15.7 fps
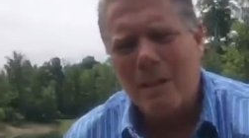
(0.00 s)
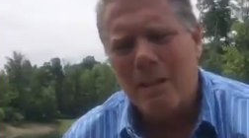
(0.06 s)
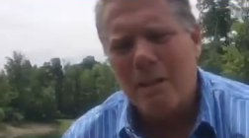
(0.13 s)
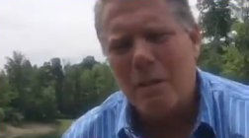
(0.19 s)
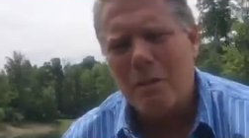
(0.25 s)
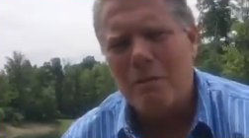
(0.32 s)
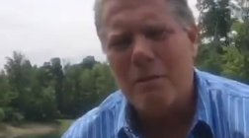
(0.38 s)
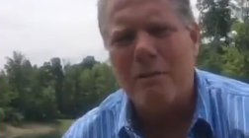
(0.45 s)

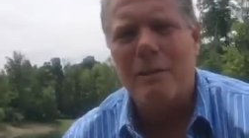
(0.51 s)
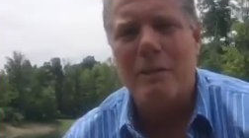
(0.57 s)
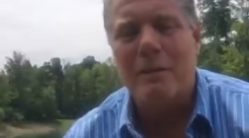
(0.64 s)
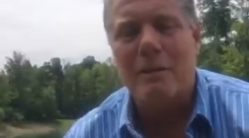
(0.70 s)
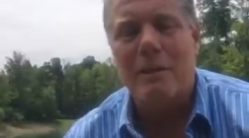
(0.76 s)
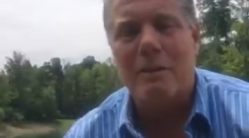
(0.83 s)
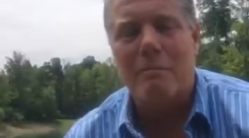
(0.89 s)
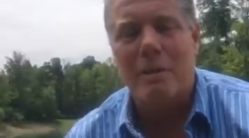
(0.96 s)
Those
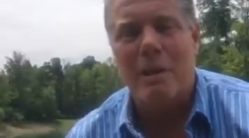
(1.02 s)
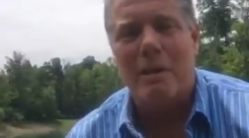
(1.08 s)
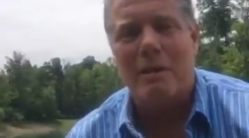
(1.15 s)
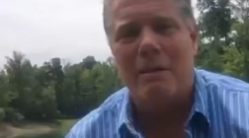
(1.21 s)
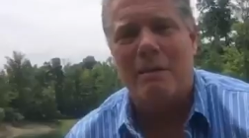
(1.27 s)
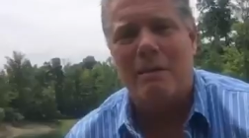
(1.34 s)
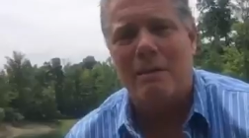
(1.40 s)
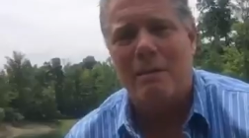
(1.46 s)
56
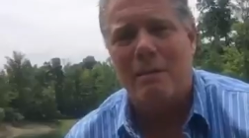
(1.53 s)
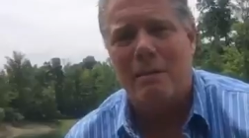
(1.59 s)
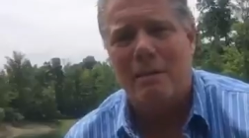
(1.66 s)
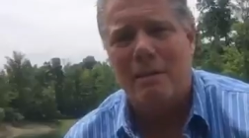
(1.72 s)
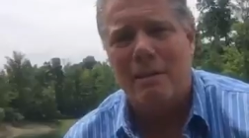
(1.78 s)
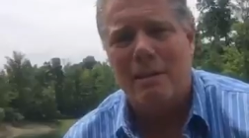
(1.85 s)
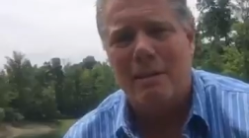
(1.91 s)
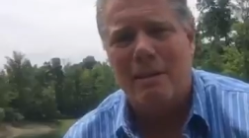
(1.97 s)
men,
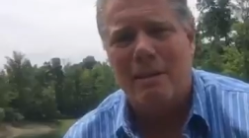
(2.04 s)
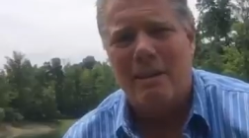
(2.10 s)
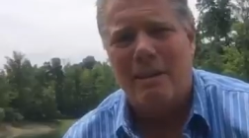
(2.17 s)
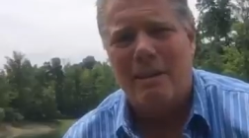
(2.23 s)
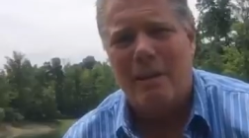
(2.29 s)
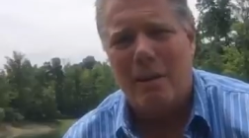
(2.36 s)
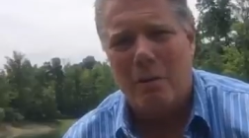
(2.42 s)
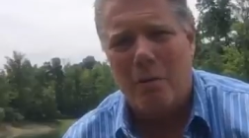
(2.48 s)

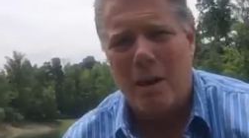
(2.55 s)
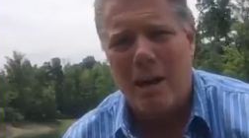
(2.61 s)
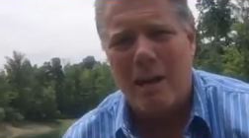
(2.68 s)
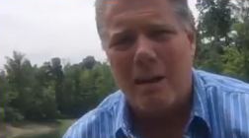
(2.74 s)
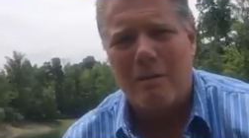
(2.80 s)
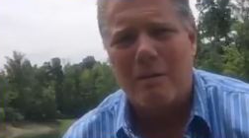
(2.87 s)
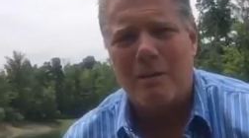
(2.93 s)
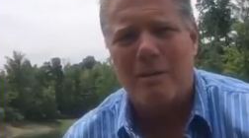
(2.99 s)
their
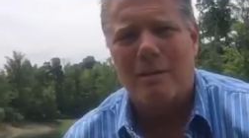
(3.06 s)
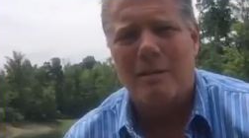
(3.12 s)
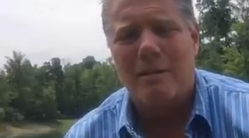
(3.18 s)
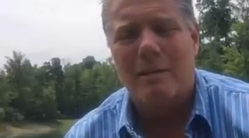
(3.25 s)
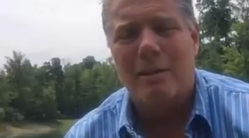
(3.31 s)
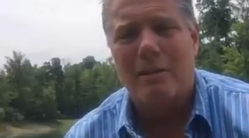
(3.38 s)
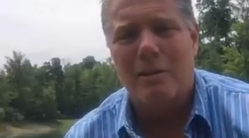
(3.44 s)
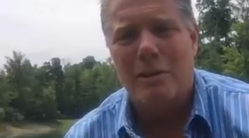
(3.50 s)
wives,
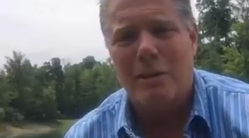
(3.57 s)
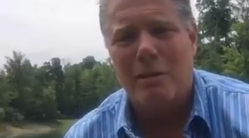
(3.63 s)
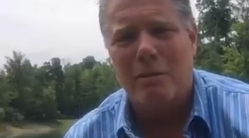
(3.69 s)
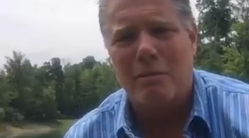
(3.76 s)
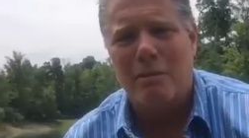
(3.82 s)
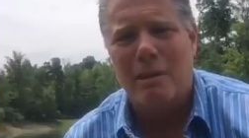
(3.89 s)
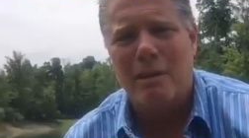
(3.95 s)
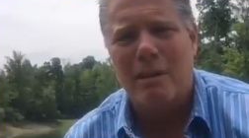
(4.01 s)
their
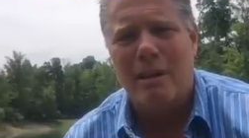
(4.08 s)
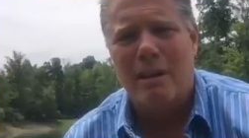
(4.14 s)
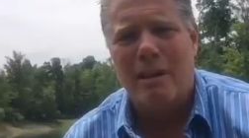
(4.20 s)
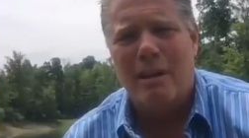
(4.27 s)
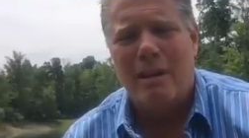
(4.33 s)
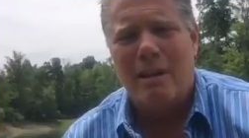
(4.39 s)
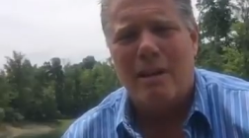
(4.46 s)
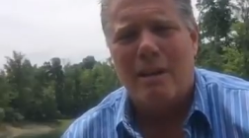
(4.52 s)
children,
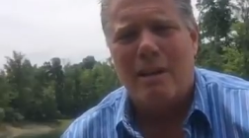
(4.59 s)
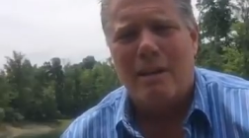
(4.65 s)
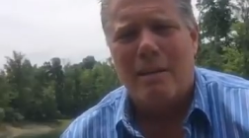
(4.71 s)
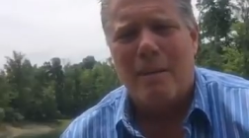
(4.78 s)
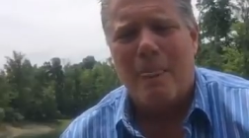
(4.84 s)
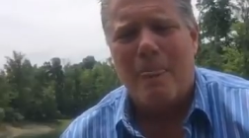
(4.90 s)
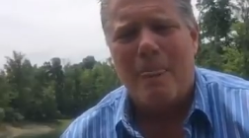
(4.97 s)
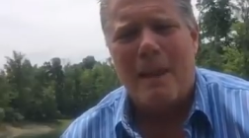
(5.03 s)

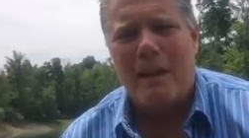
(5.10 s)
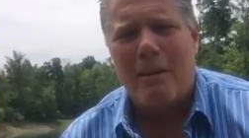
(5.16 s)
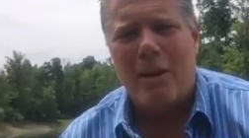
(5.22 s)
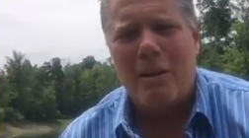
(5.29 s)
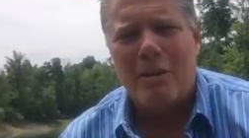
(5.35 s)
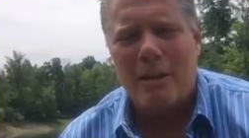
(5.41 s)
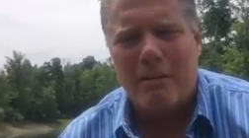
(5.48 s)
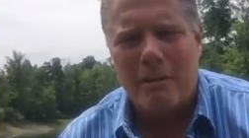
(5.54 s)
they
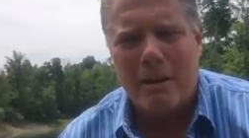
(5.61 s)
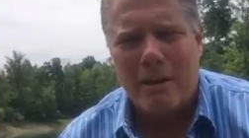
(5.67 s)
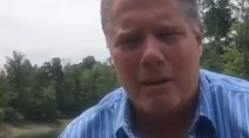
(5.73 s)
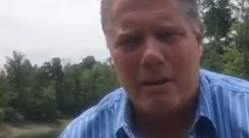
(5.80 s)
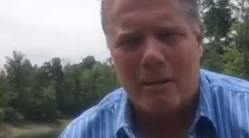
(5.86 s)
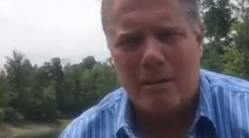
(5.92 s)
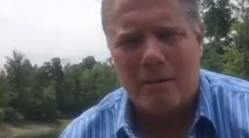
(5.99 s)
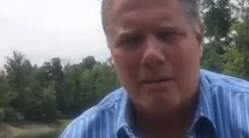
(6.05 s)
lost
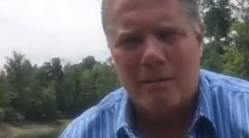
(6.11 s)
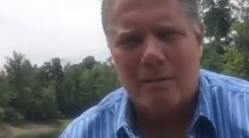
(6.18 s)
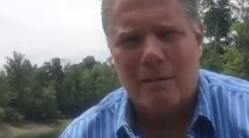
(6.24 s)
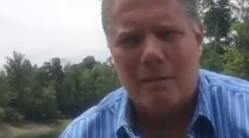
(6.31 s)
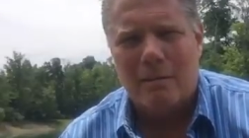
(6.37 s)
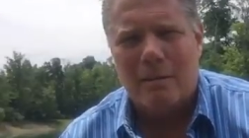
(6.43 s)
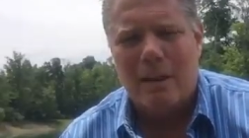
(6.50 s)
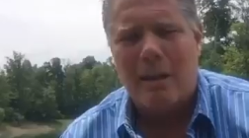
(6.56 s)
everything.
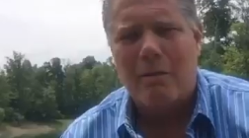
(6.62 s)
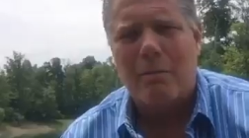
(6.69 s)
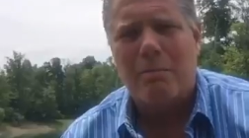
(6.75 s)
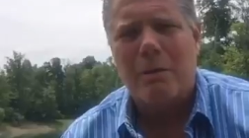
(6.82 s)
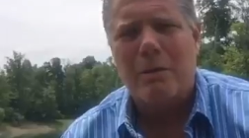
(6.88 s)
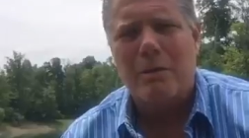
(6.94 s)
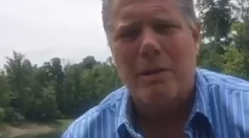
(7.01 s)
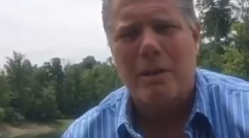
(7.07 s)
They were
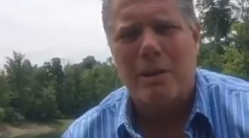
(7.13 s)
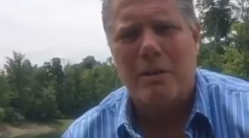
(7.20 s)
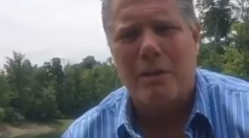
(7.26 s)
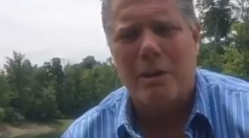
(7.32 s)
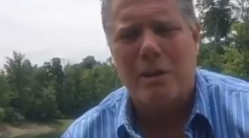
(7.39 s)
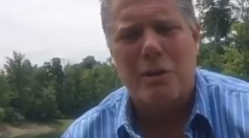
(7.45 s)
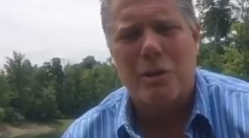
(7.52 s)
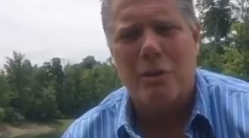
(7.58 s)

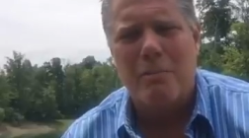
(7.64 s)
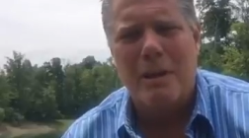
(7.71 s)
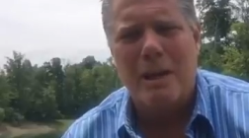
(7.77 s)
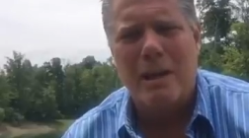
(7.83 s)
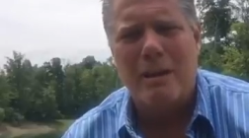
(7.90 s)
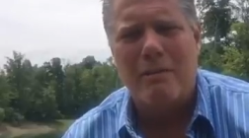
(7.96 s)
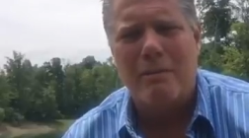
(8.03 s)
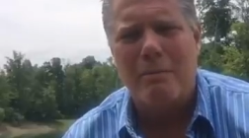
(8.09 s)
persecuted. So
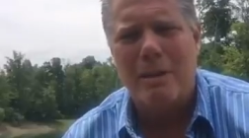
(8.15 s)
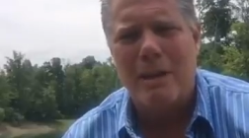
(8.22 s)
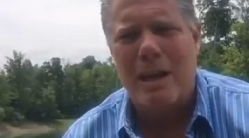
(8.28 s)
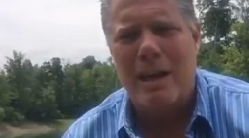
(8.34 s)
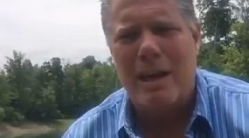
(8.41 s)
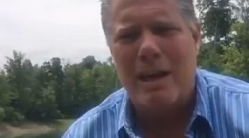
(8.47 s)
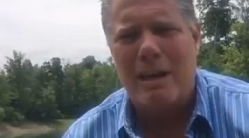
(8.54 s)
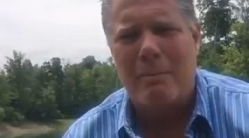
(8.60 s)
many of them
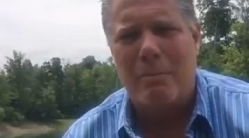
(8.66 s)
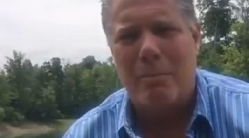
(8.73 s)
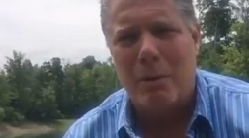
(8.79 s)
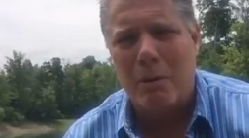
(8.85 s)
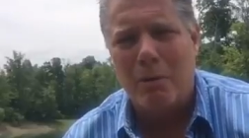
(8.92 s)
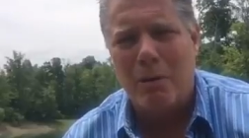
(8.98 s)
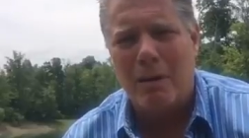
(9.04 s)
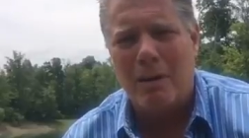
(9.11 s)
died
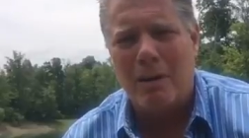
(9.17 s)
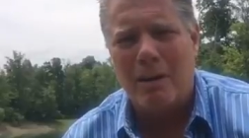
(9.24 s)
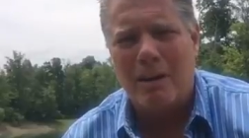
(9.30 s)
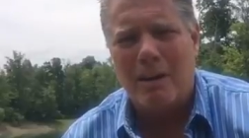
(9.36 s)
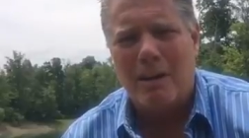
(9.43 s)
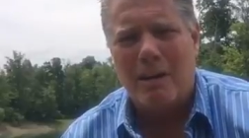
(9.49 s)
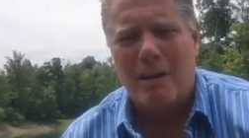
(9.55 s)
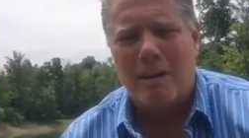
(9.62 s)
broke
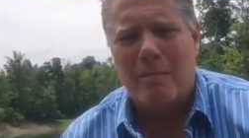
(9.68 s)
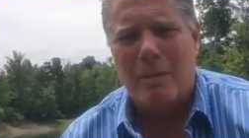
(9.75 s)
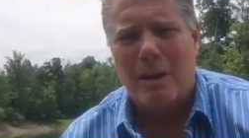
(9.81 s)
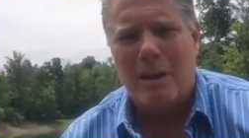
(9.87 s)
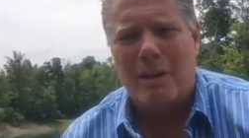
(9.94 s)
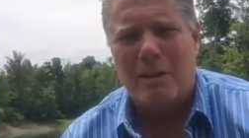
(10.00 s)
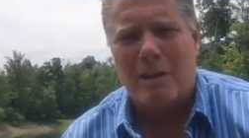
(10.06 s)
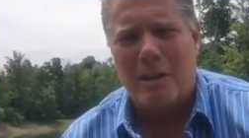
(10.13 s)

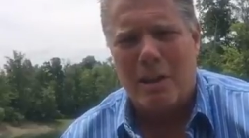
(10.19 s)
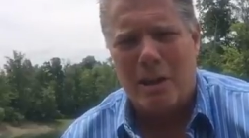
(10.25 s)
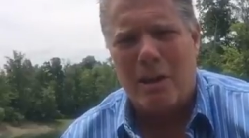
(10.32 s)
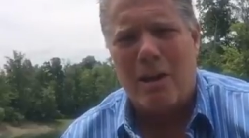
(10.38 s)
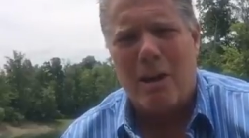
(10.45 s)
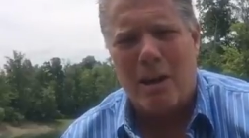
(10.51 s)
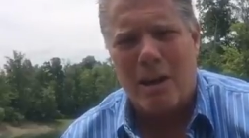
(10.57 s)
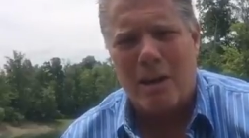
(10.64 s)
because of the
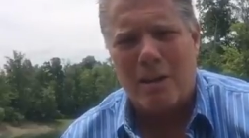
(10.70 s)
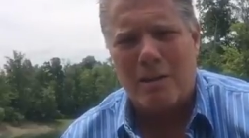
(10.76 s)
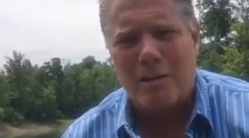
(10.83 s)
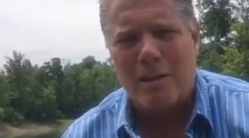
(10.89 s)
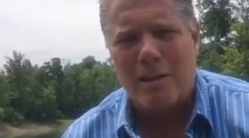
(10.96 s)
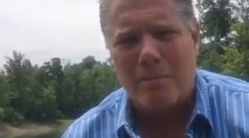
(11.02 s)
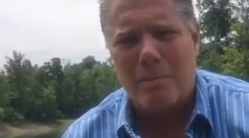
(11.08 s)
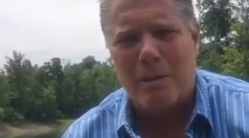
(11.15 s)
cause
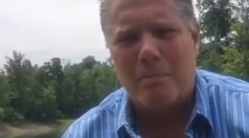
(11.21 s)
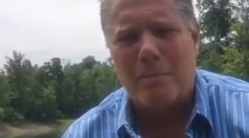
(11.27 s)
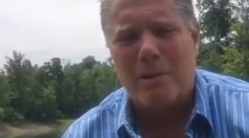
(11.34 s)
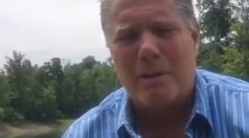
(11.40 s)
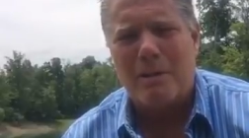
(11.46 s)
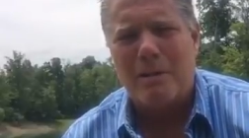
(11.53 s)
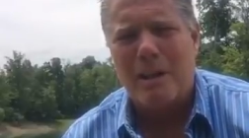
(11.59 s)
and the purpose.